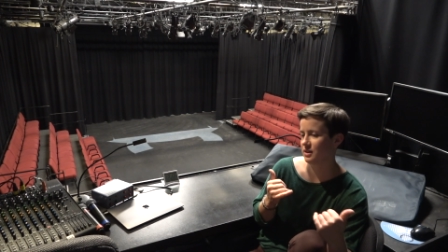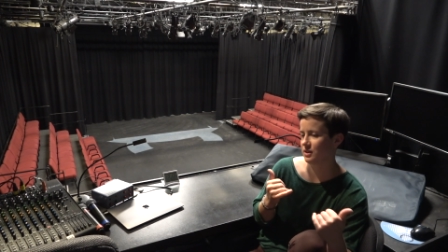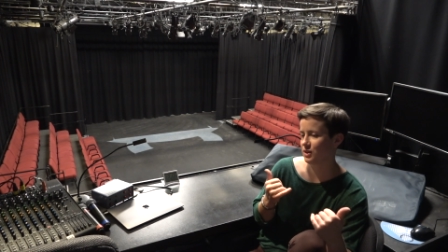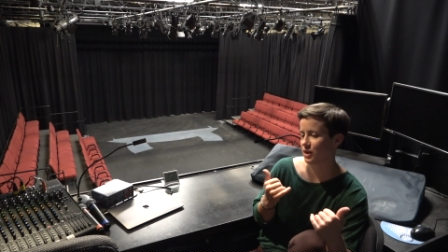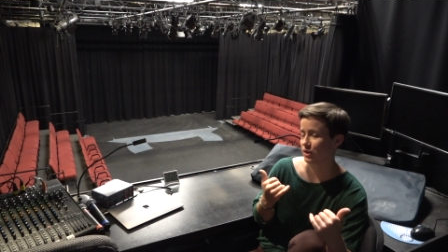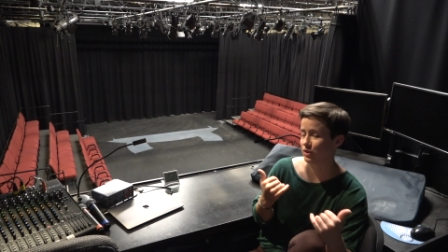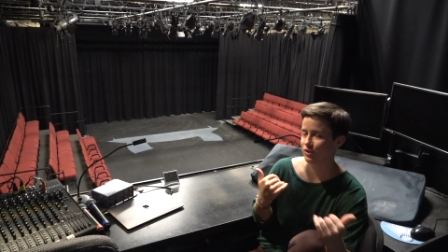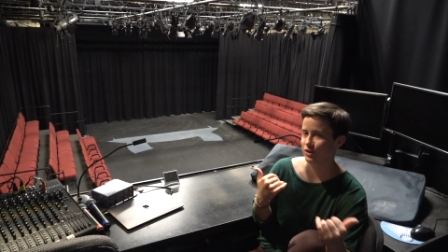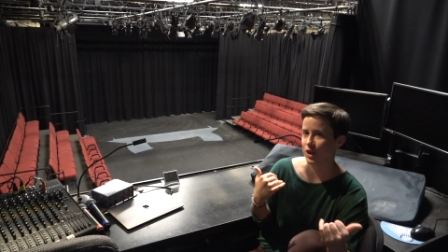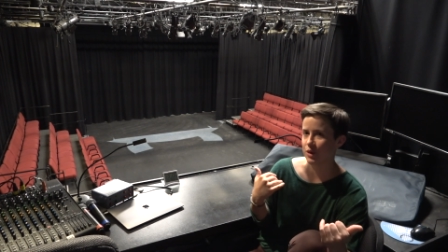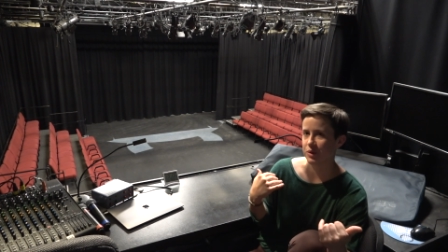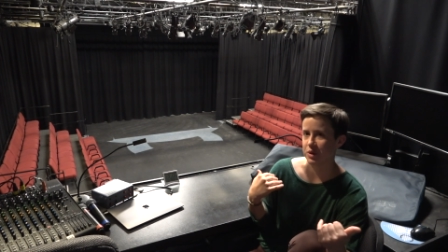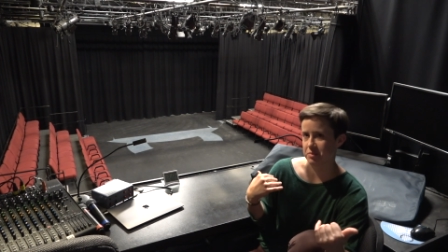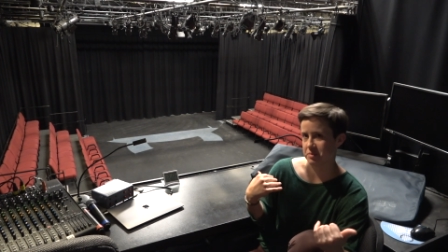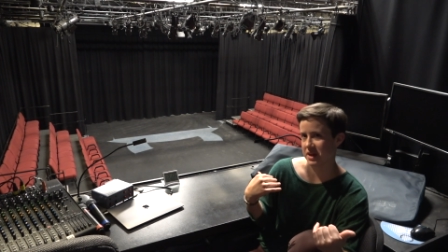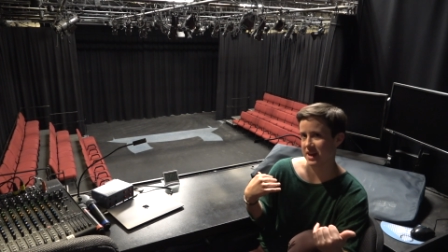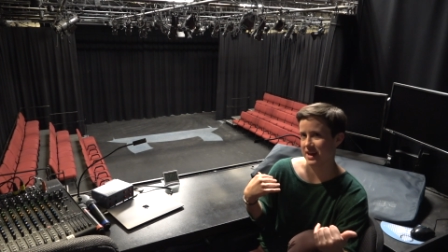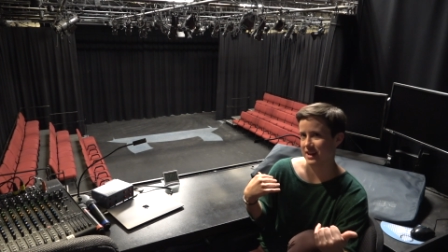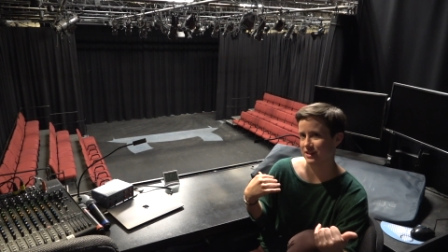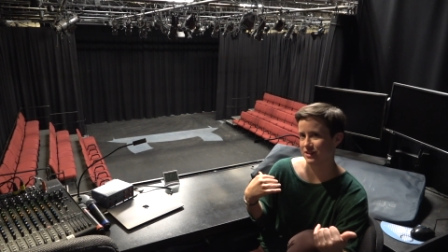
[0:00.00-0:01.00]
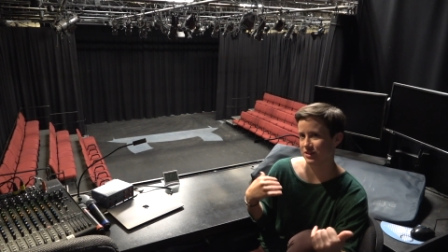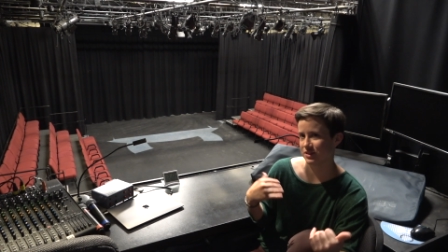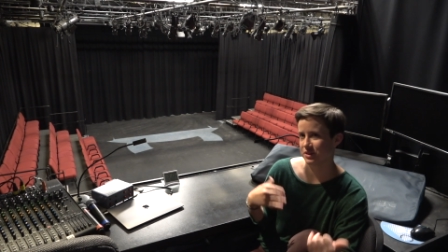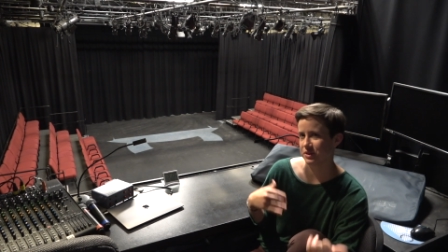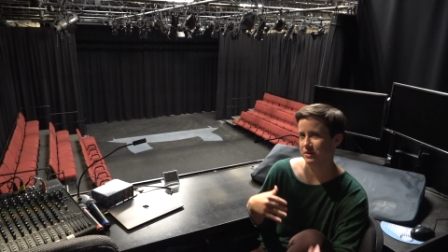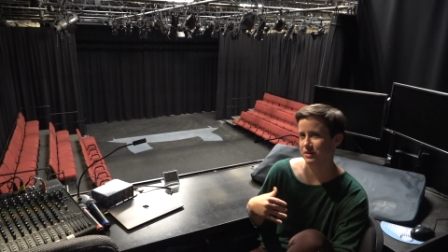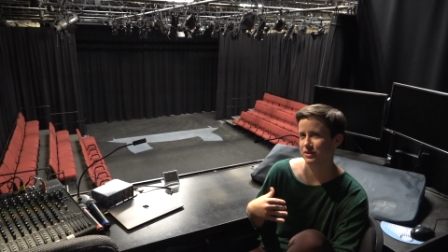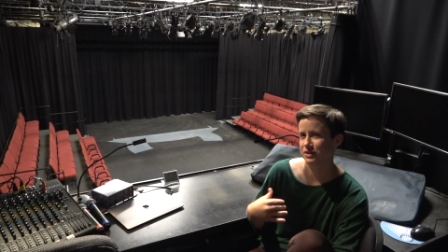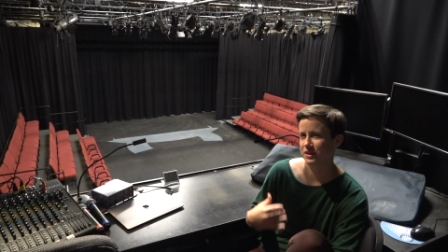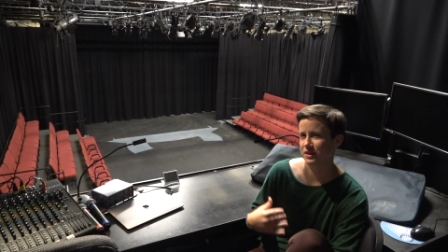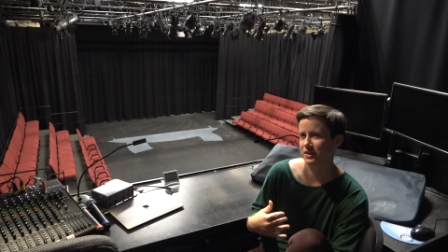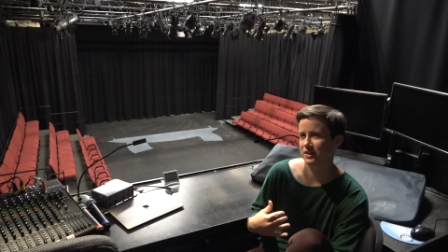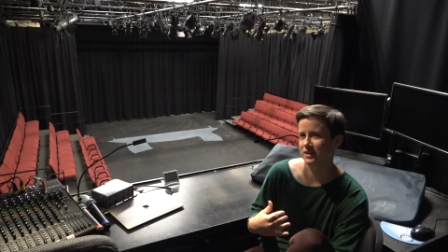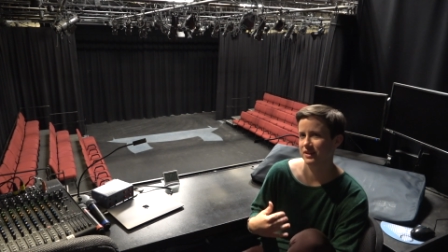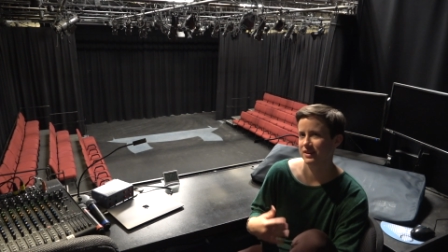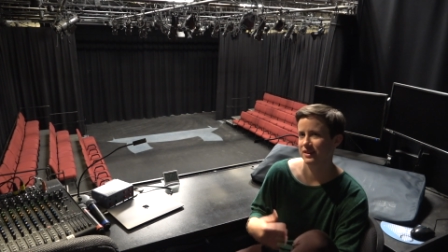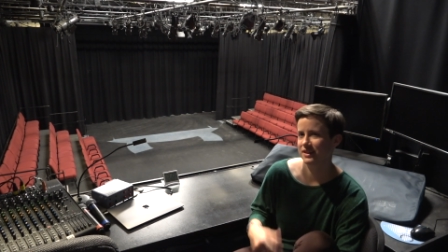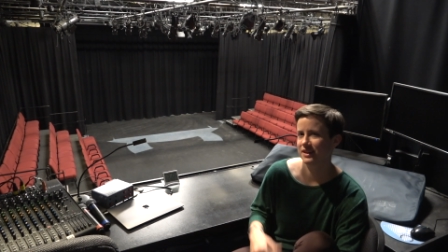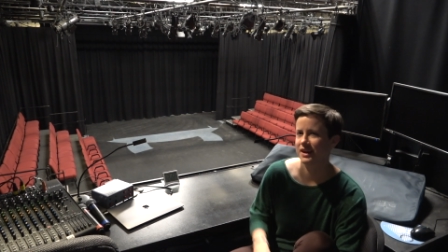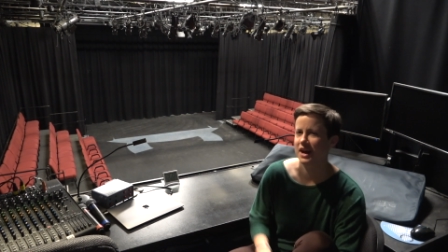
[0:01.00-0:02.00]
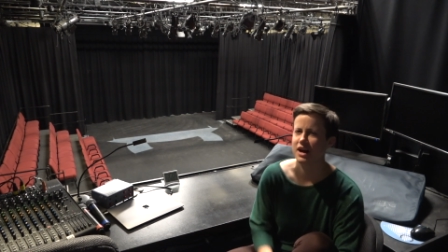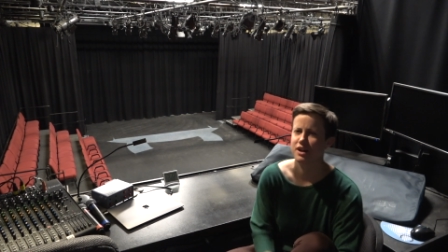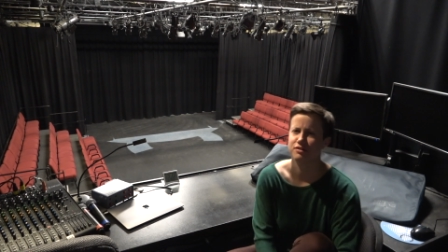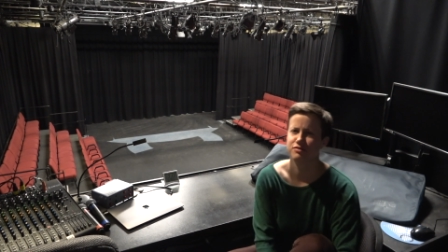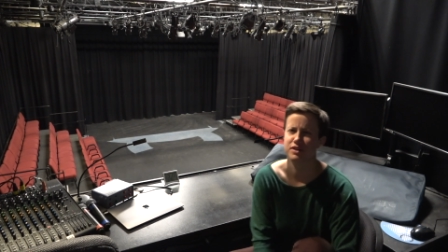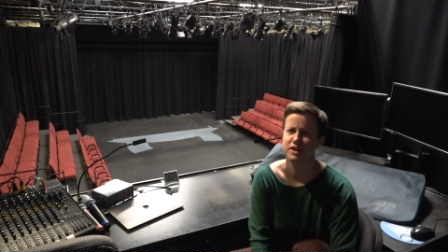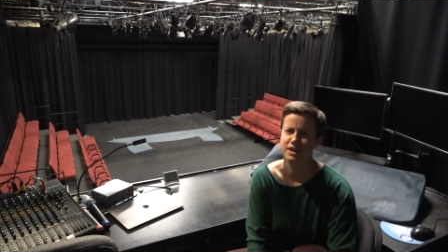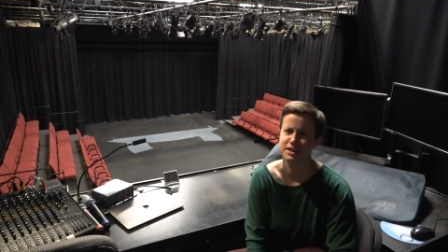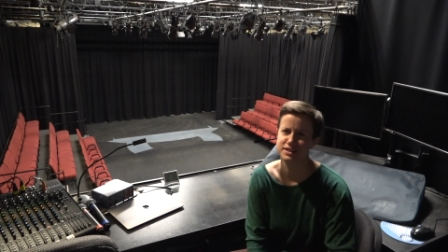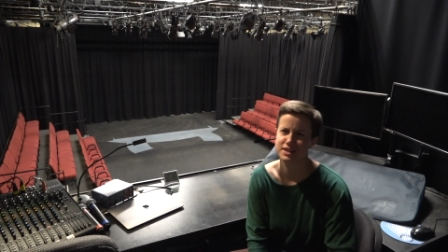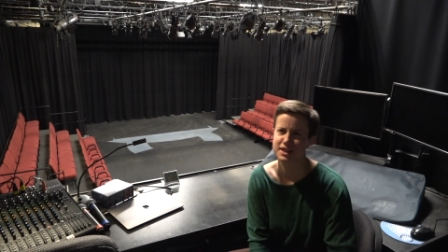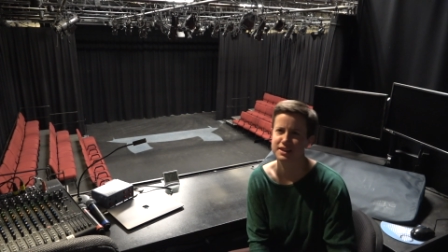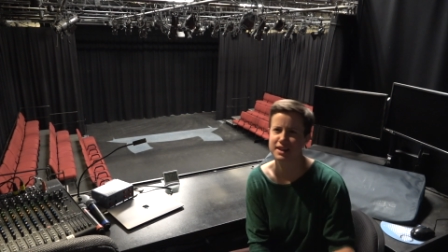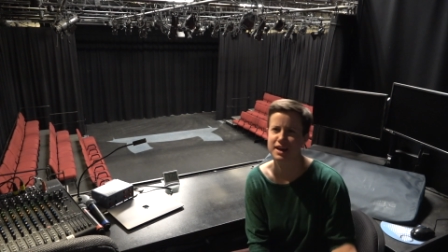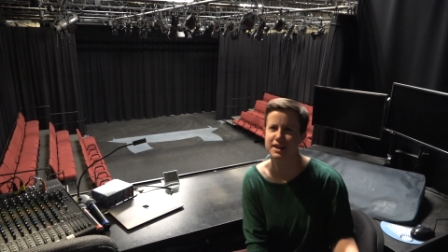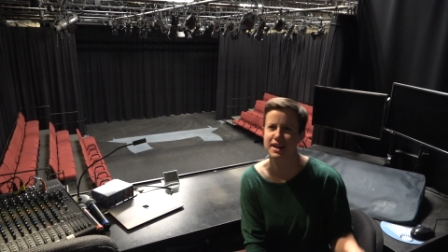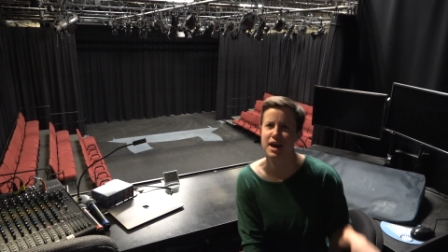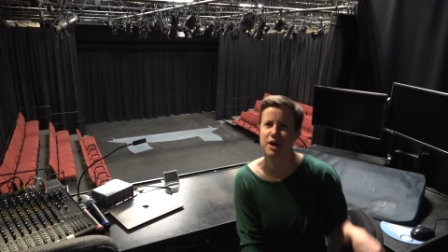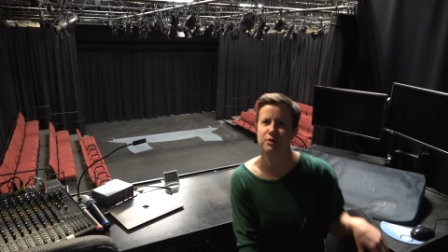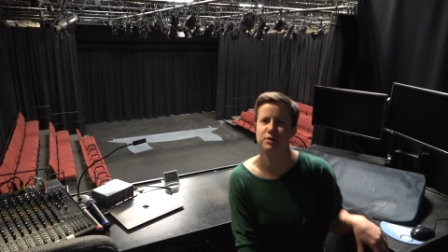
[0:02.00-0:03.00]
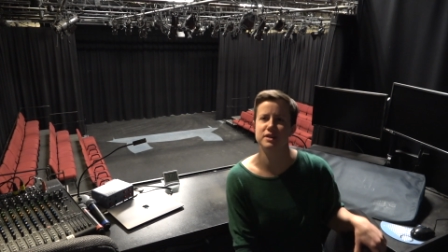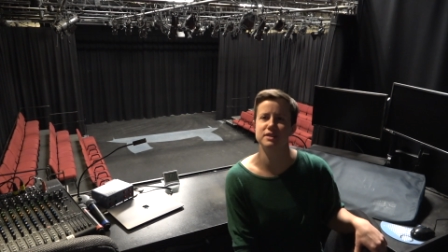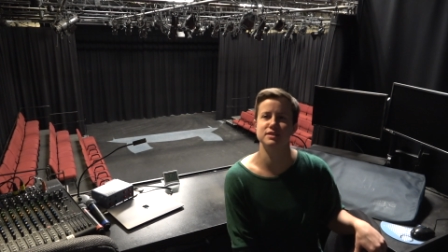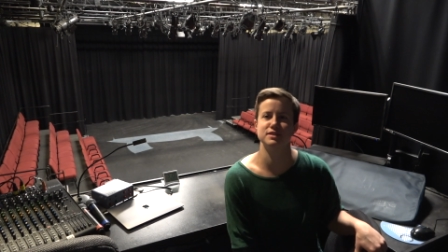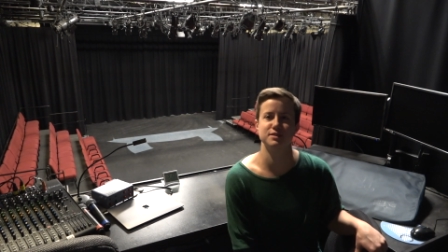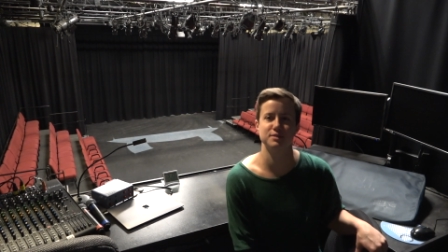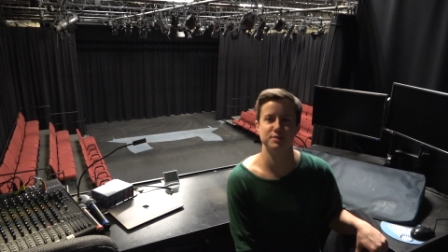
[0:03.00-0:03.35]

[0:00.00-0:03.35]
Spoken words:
a slower pace, although it's kind of funny saying that now, because